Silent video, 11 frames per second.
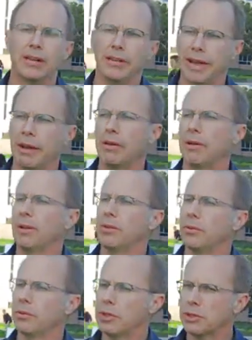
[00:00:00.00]
Now,
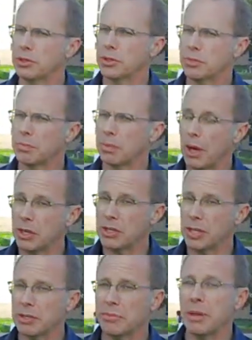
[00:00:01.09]
the research
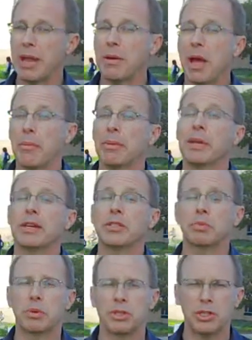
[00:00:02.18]
project may not be as
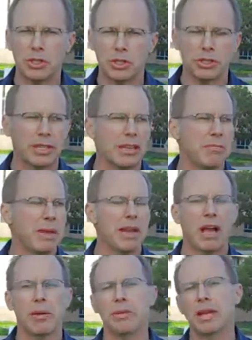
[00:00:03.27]
prestigious, it may
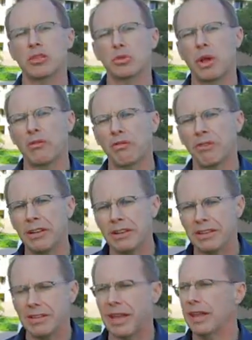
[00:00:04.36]
not be as well
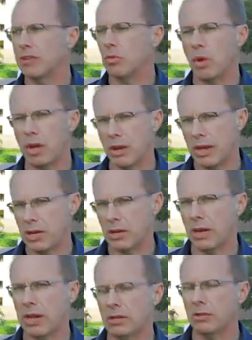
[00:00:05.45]
funded as one here
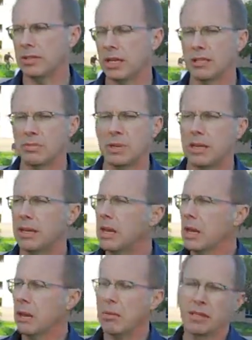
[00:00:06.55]
at UCSB,
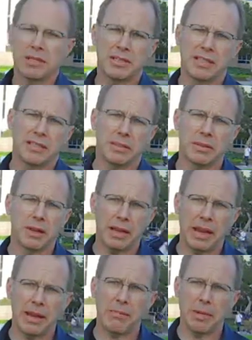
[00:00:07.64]
because this is,
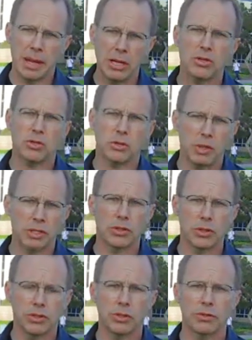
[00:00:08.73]
again, a major
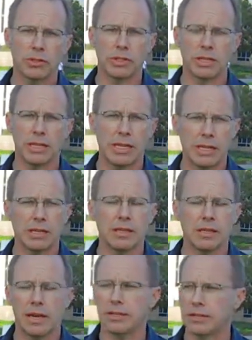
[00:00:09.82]
research university in the
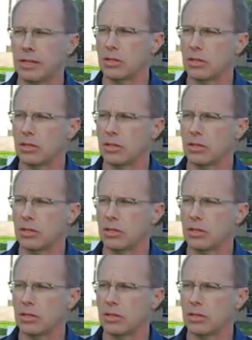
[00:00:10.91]
United States.